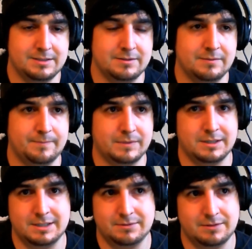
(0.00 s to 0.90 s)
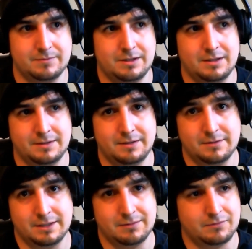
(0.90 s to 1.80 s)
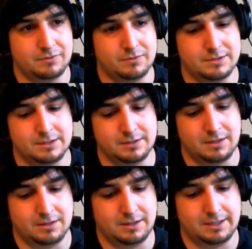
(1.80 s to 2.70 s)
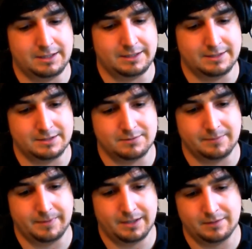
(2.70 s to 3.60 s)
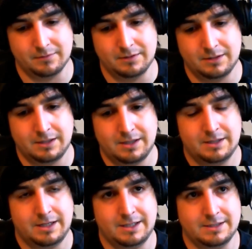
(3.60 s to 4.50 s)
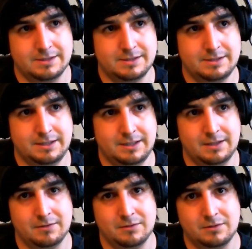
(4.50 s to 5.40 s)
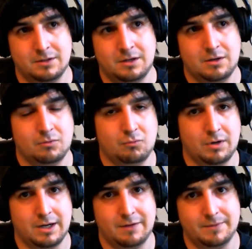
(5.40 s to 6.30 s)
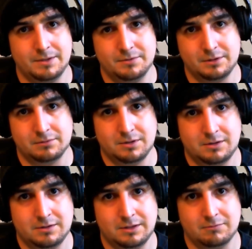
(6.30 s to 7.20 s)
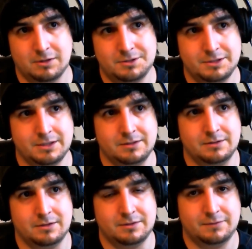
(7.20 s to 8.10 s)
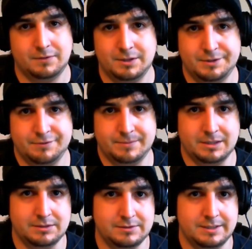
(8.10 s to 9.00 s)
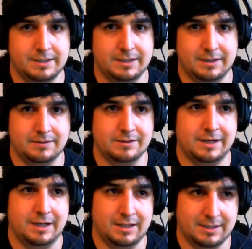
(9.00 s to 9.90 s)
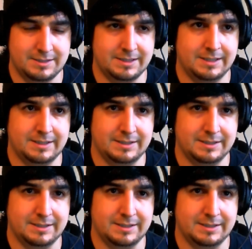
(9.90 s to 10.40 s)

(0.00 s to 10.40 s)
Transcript: So that's what another thing I've been focusing on a lot lately, is going back and seeing what I've been doing wrong, and watching all the footage of me losing and analyzing it,